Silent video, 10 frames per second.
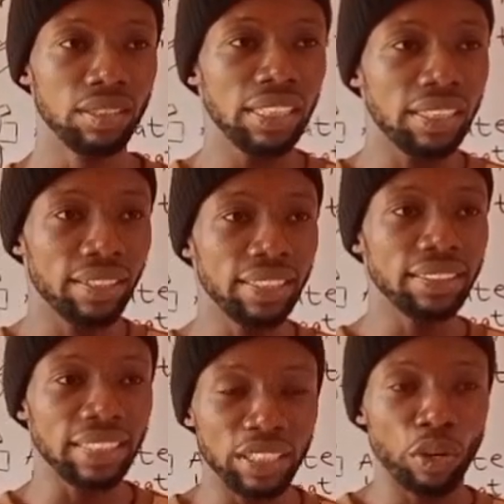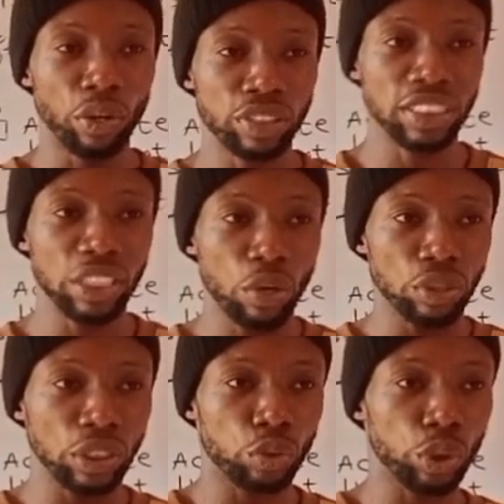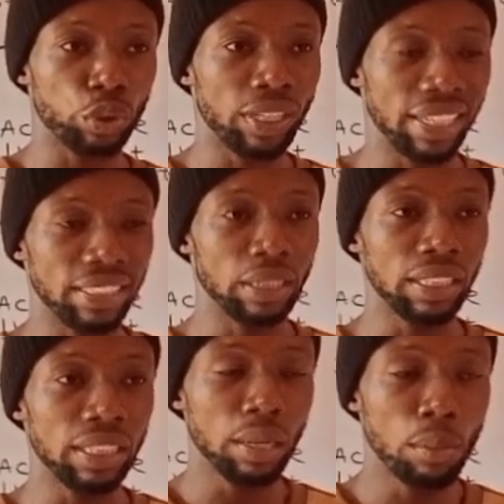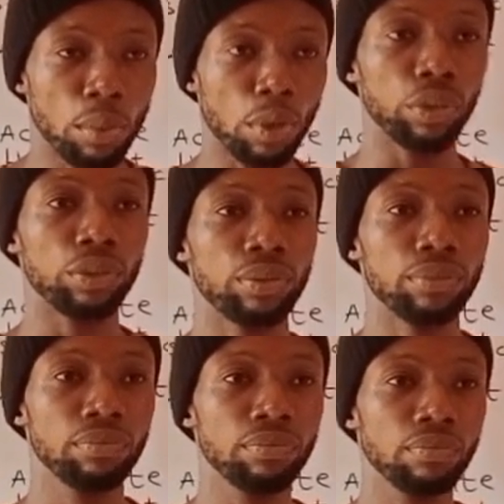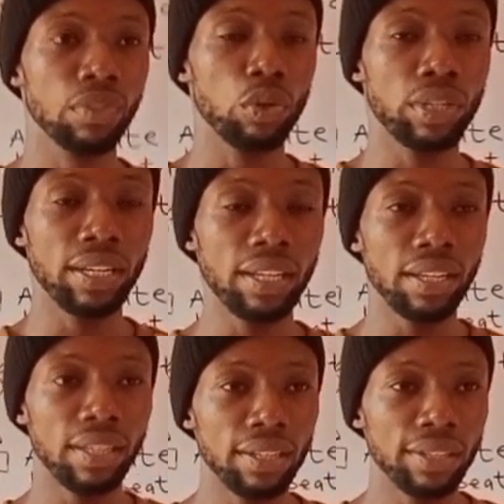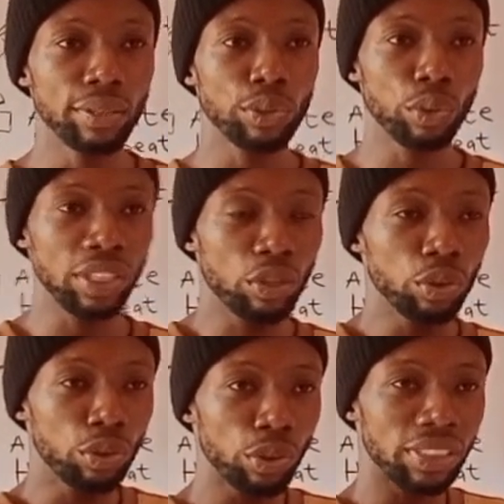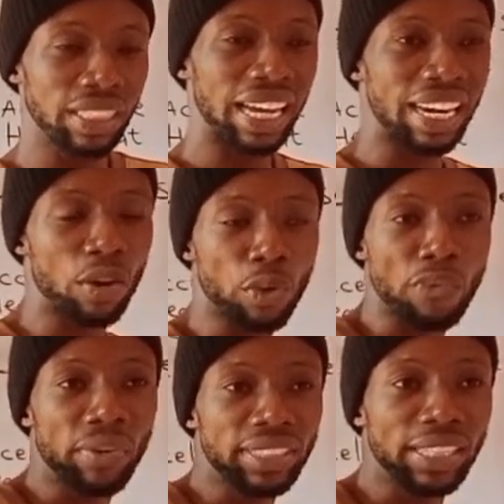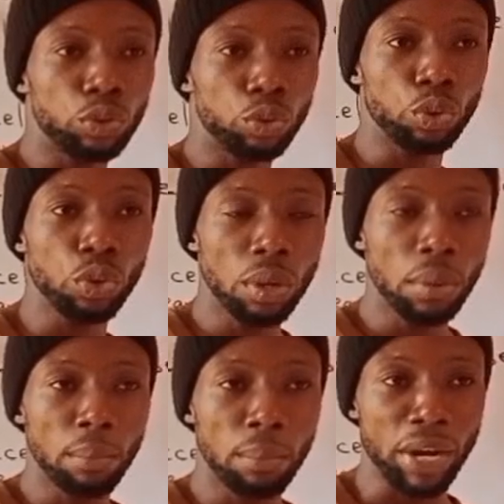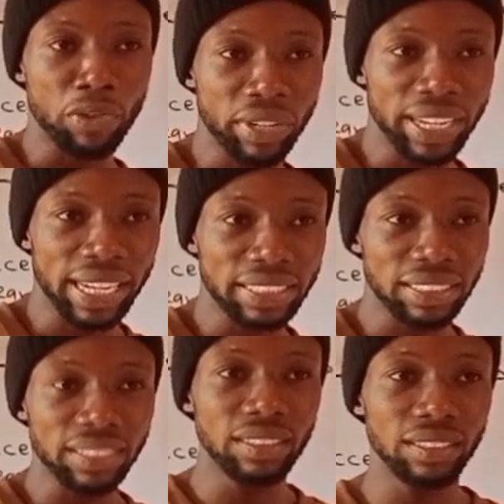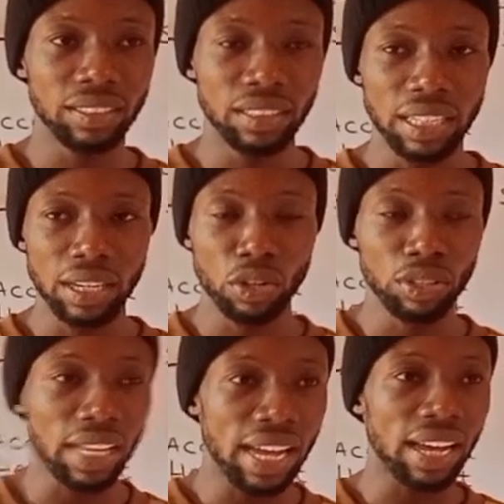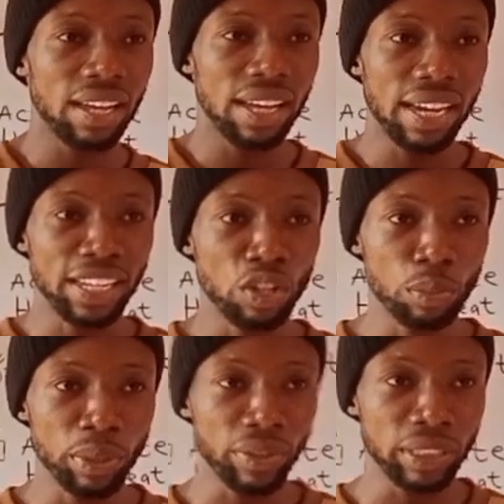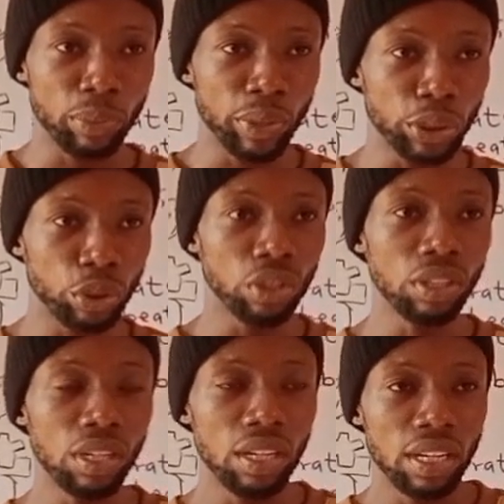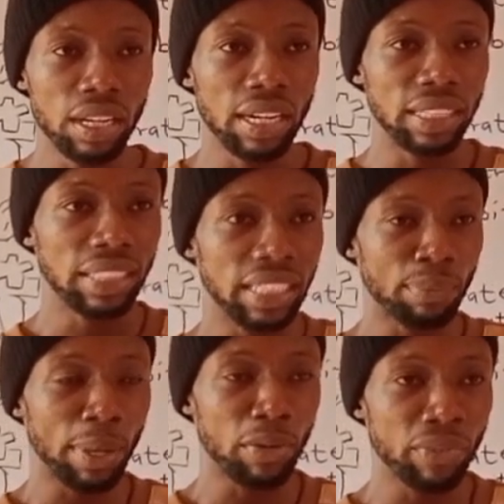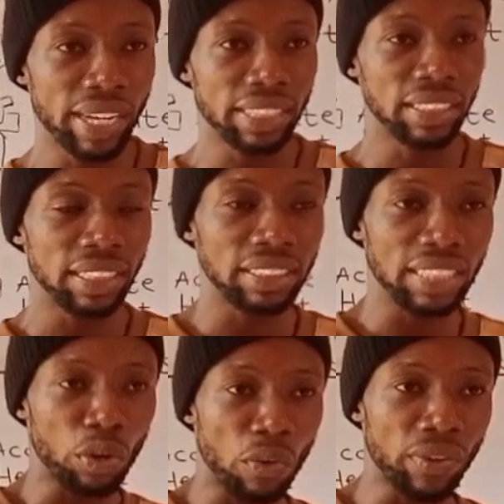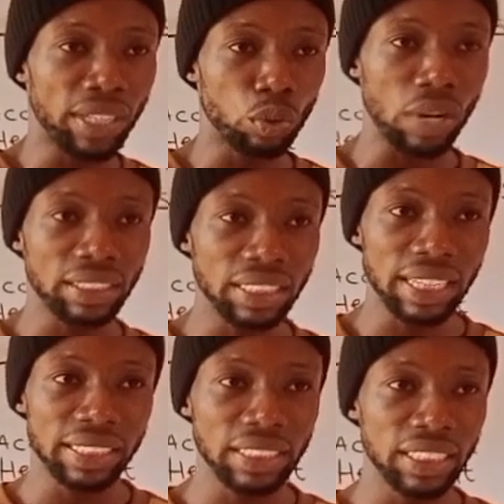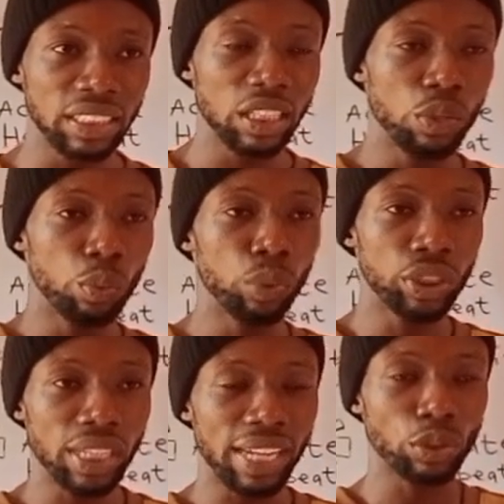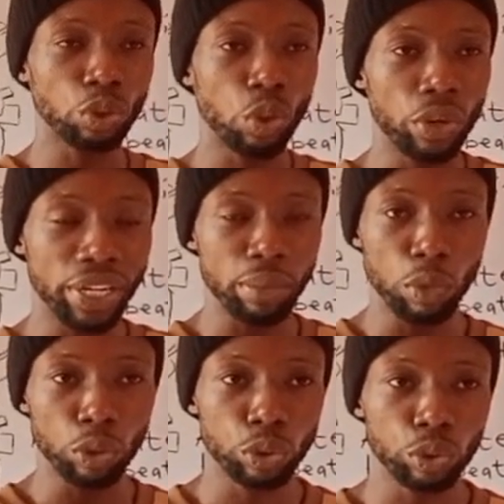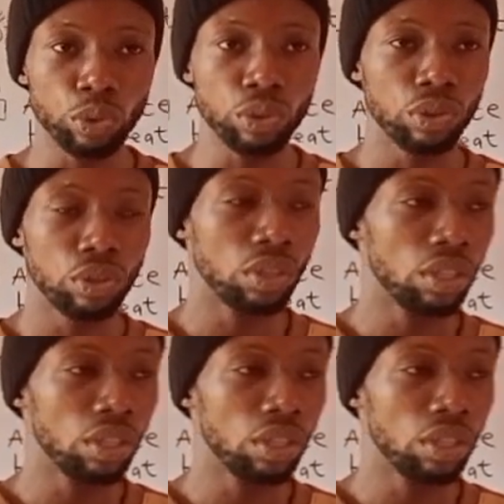decrease in oxygen concentration in the blood. Okay, so the glucose are now converted to pyruvic acid under anaerobic respiration. The pyruvic acid is now converted to lactic acid, which are stored in the muscle.